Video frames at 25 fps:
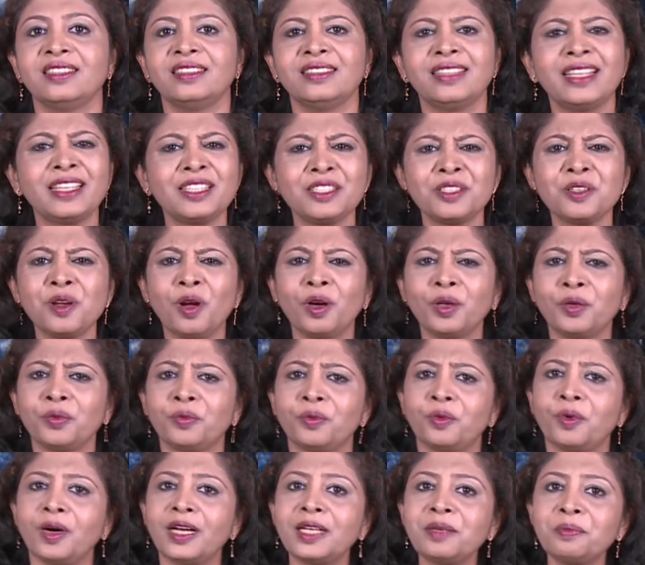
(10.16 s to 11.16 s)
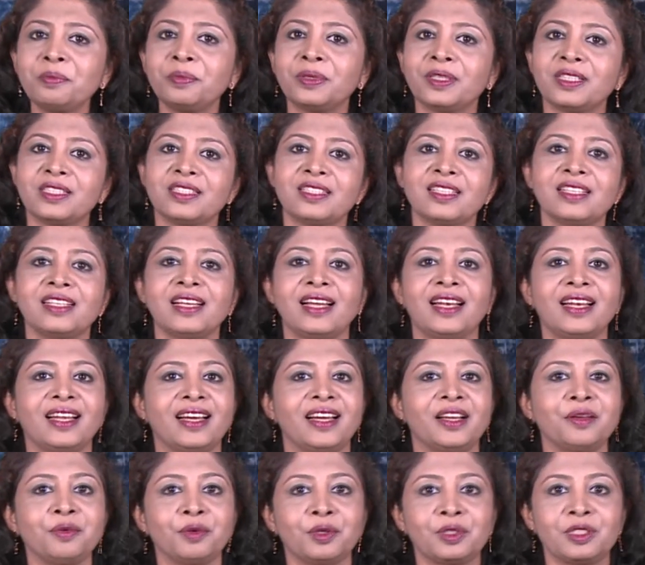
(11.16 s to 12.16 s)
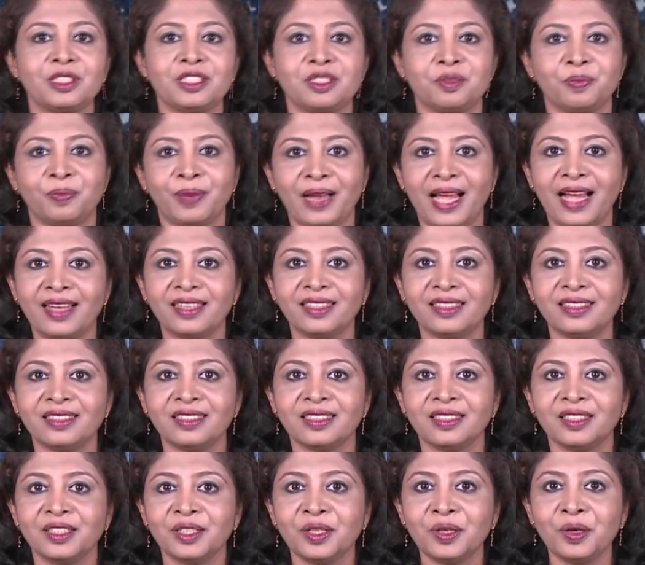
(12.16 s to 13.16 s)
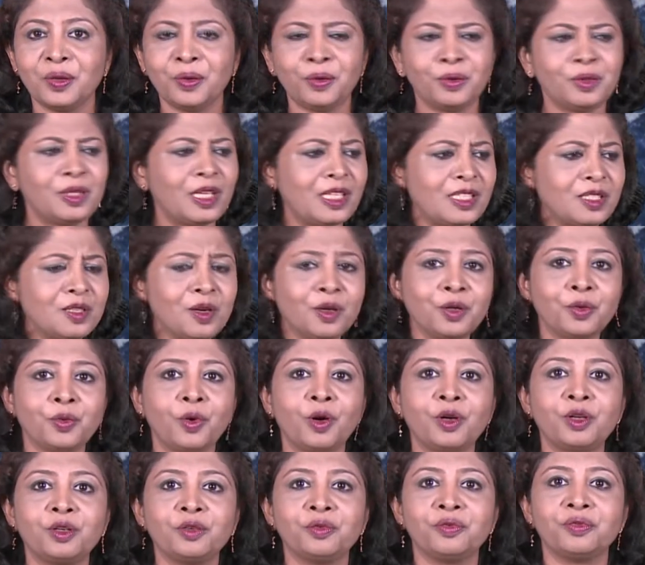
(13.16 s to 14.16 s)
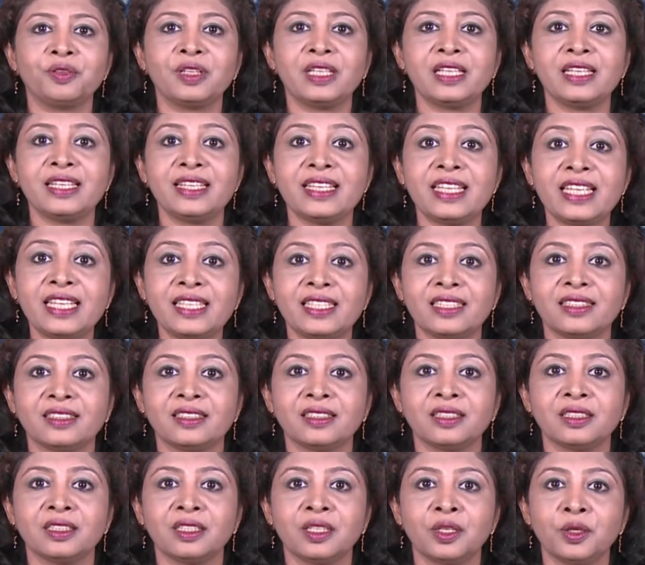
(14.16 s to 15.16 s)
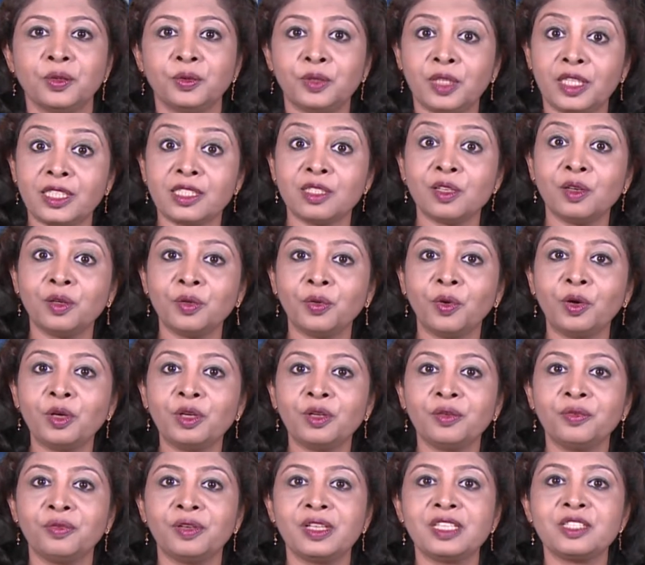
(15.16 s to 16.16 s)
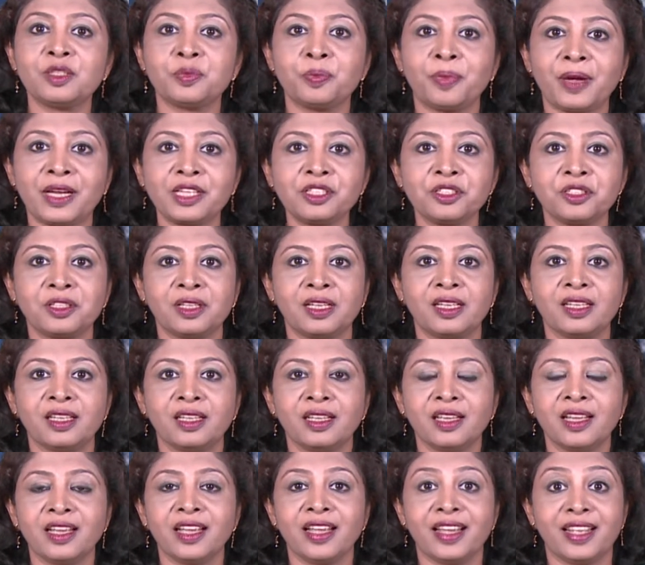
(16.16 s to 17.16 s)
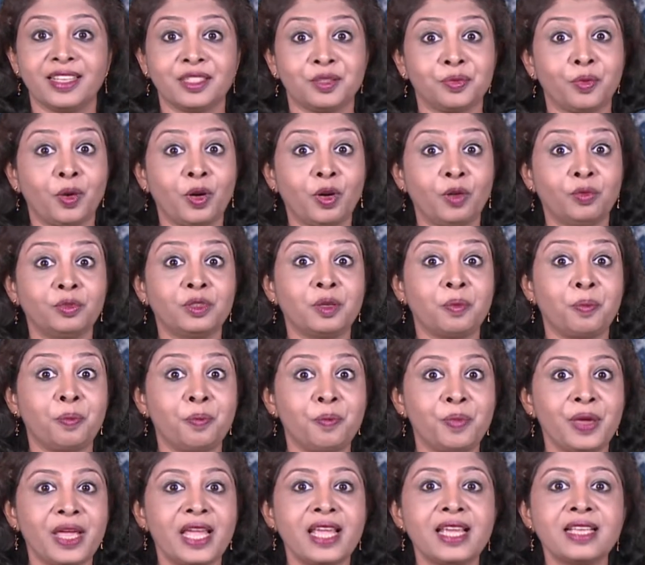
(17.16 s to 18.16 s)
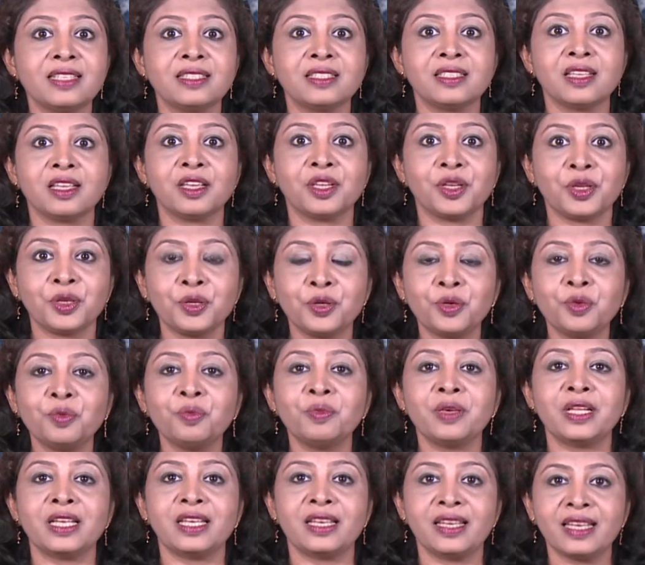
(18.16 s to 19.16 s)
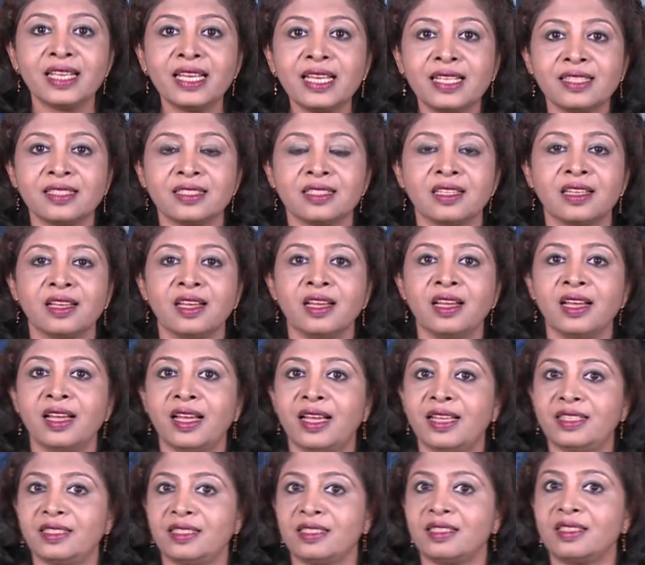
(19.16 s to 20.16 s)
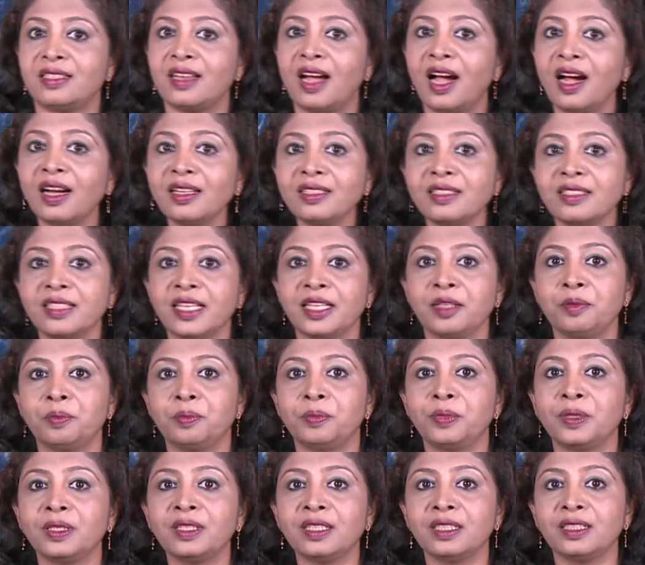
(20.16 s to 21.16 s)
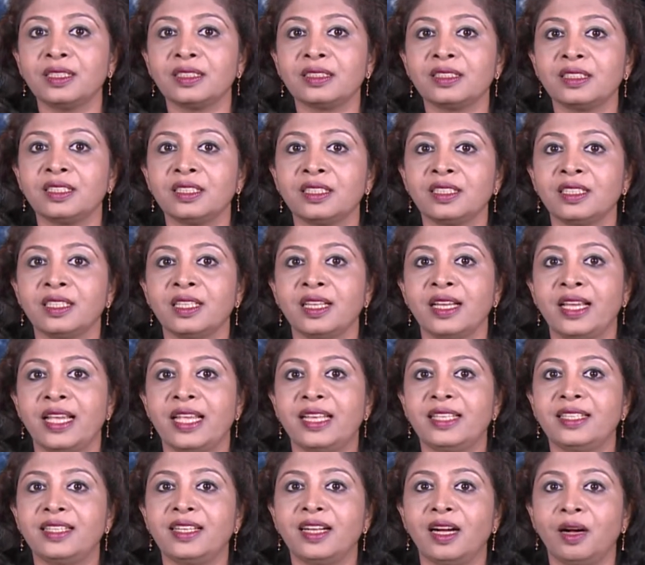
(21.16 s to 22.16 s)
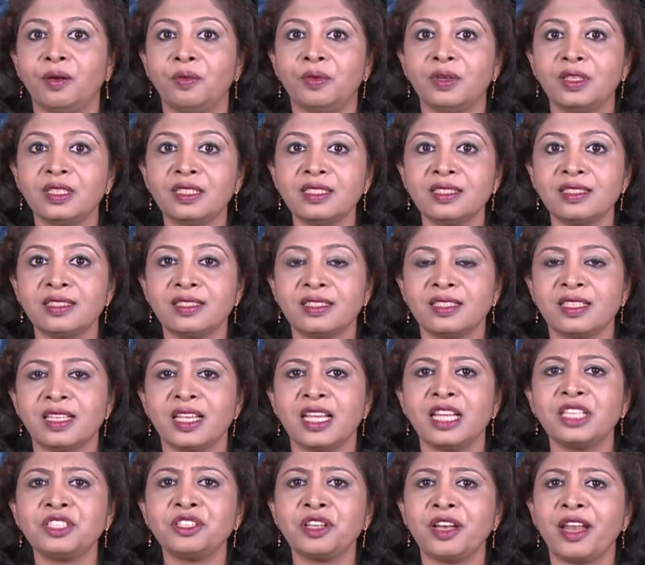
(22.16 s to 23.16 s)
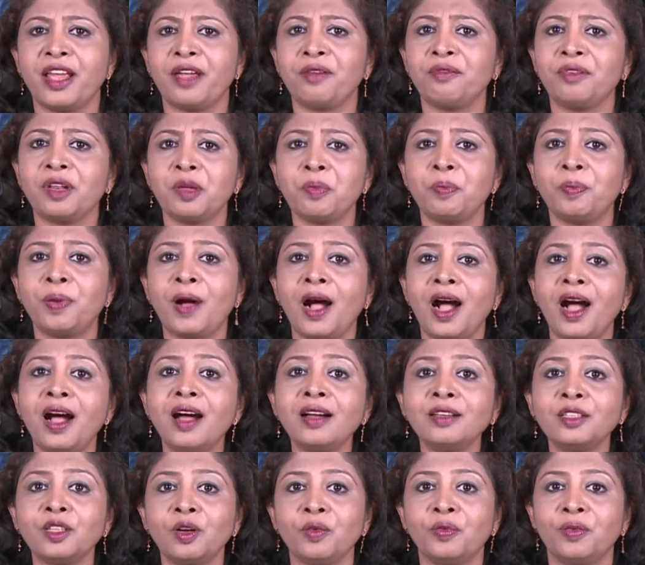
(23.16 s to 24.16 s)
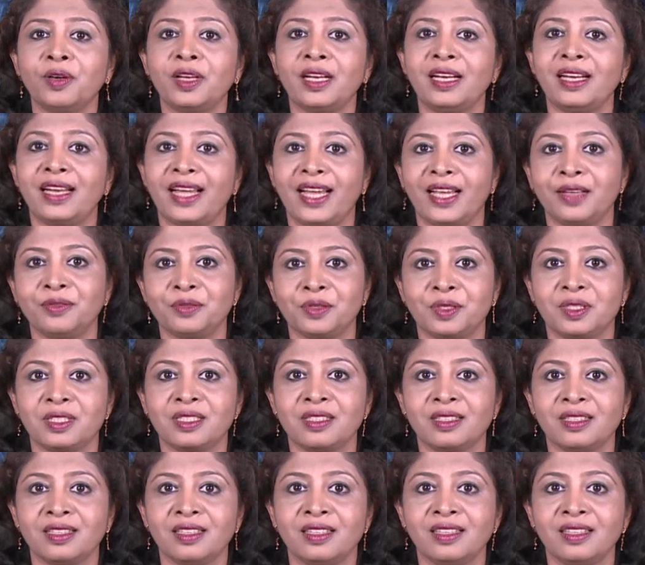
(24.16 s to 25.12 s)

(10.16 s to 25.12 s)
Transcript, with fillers: There is not one person alive on this planet who does not want to feel needed, who does not want to feel special. It's one of the basic human needs. It starts at birth. It governs each and every part of our lives.